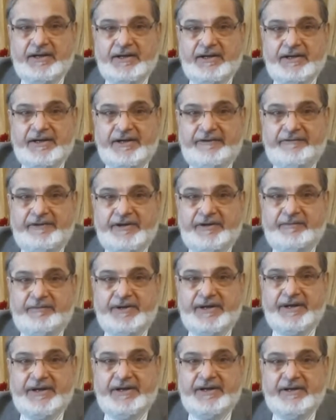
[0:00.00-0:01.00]

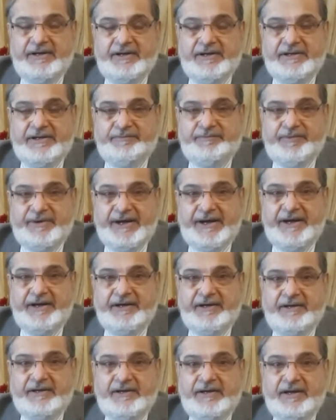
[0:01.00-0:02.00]
developed and
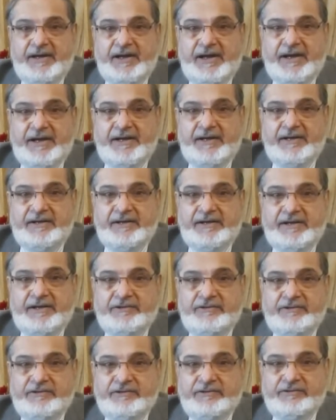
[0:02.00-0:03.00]
spread and
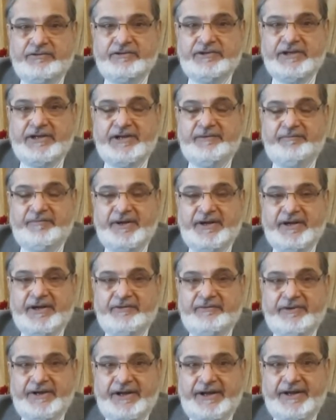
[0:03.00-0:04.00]
introduced in a
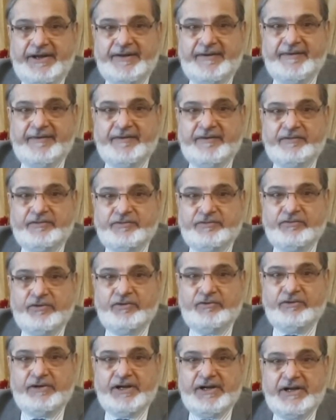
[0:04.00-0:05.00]
bigger way
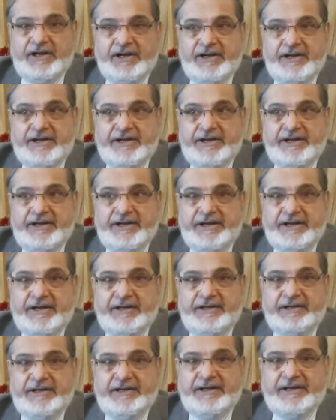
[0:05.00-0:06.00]
throughout the
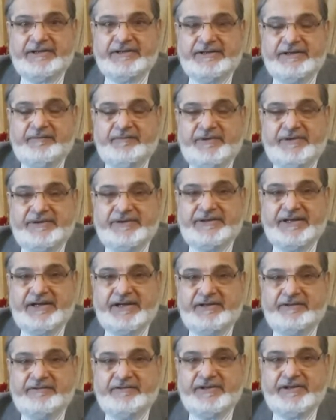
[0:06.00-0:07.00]
country. There are some
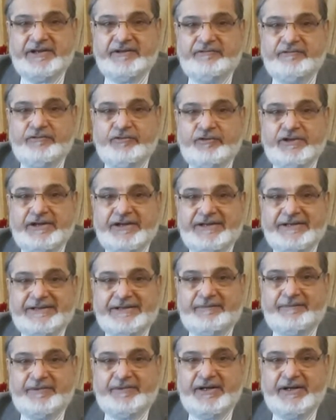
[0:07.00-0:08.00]
states which have not
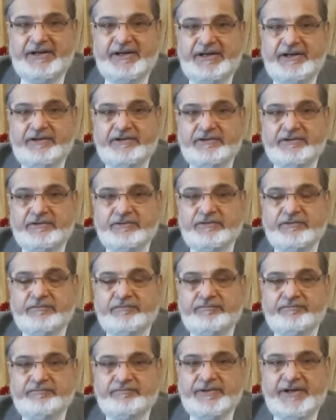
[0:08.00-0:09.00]
accepted it,
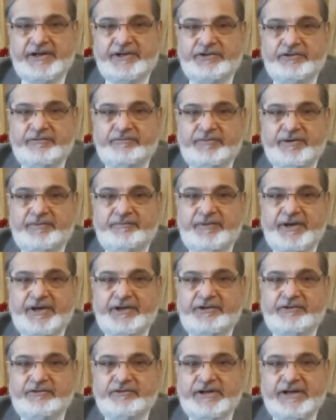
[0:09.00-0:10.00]
so they should be
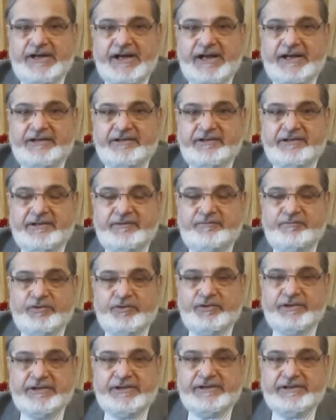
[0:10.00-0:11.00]
made to realize the
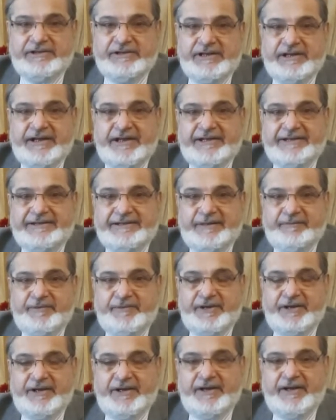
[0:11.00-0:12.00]
importance and
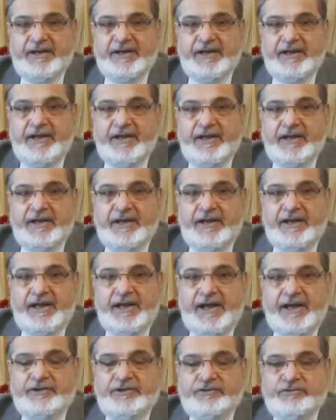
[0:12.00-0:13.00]
accept it.
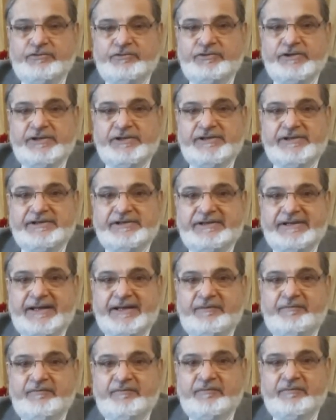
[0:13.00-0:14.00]
And through this
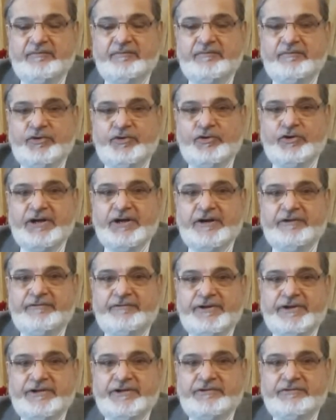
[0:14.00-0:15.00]
scheme, more
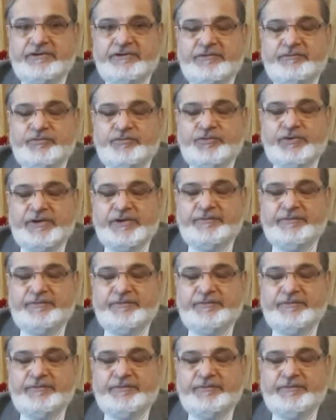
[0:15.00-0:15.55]
coverage to the poor